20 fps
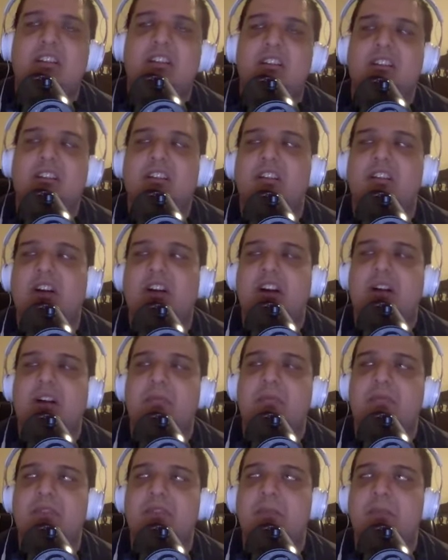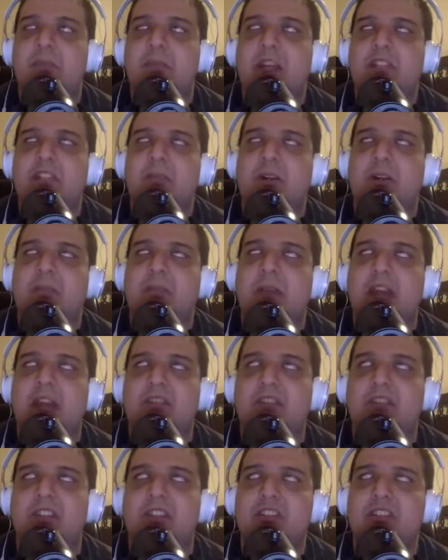uh, the Pittsburgh
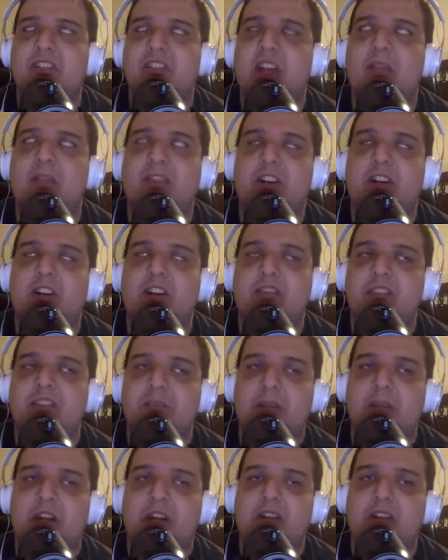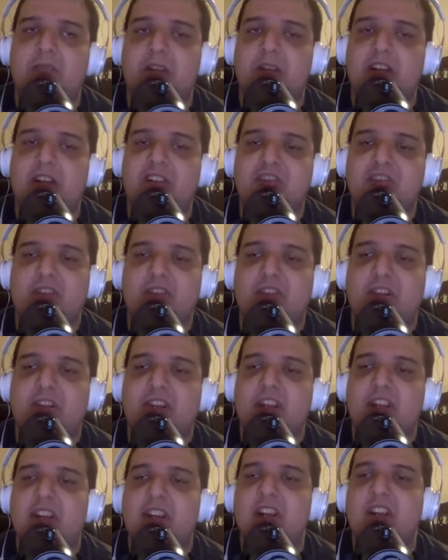Penguins that Fleury was a part of, Marc-Andre
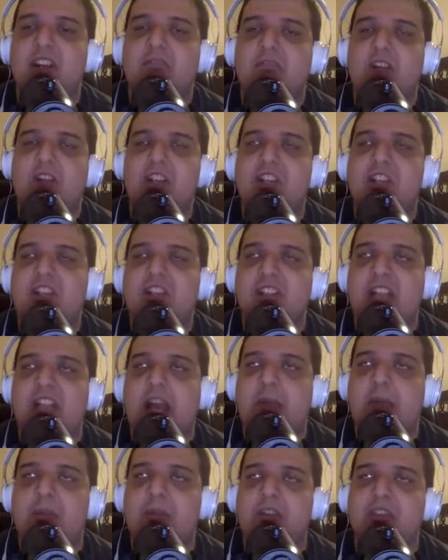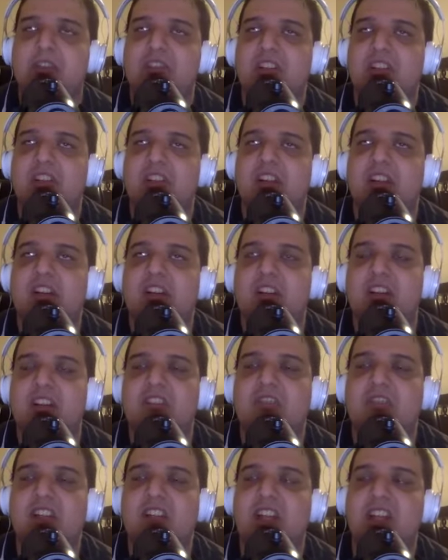Fleury, Washington Capitals in
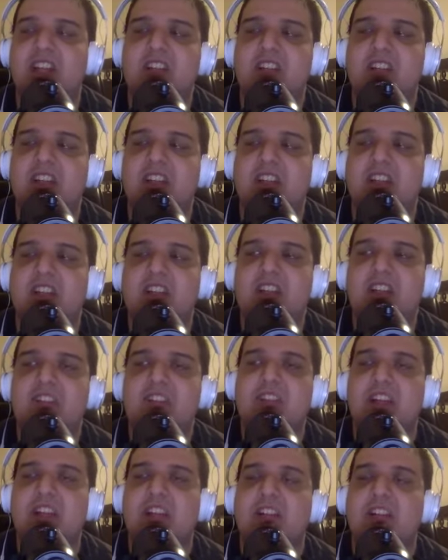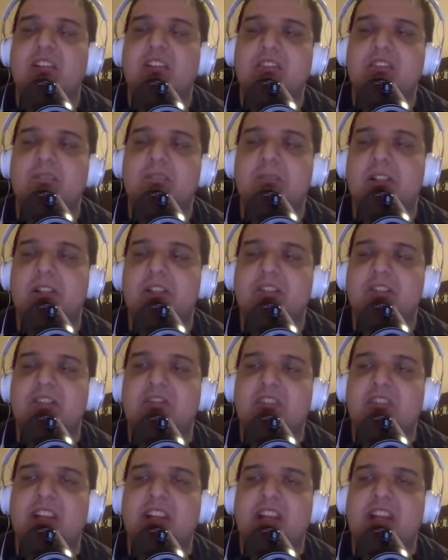twenty eighteen, Saint Louis Blues twenty
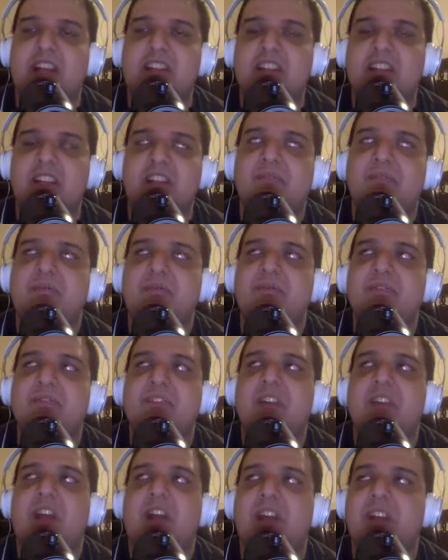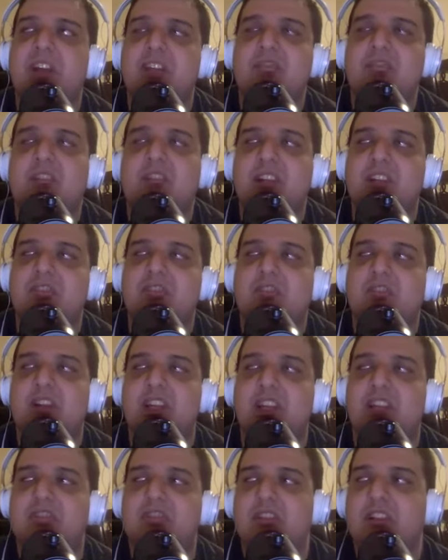nineteen, and then twenty twenty
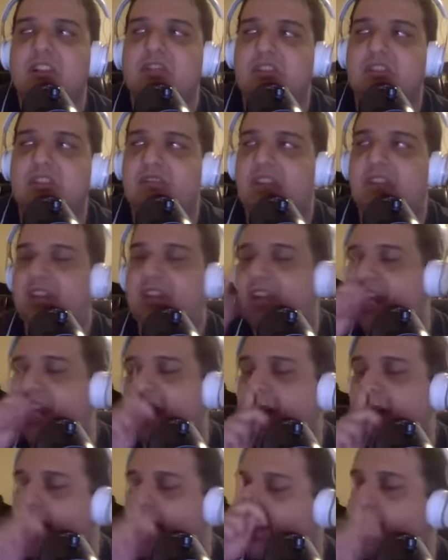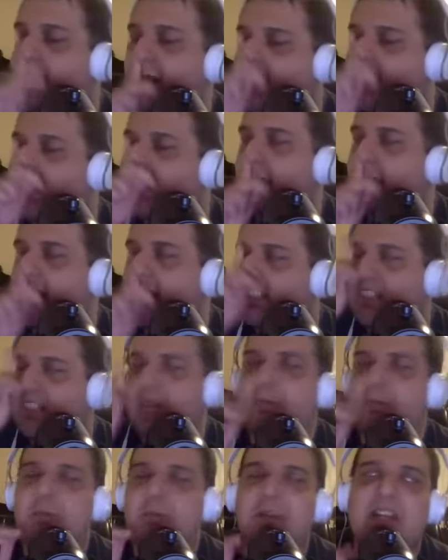and twenty twenty. Uh, you had a uh,
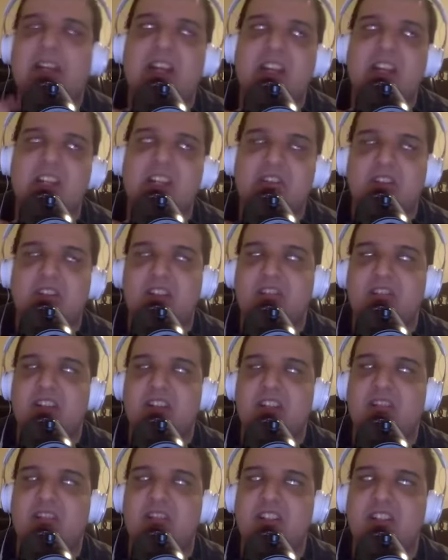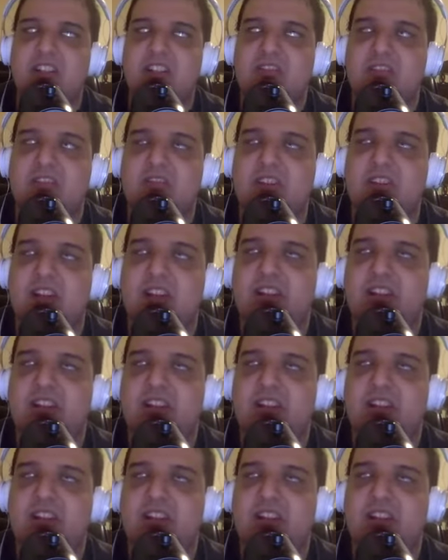Tampa Bay Lightning twenty twenty, twenty twenty-one.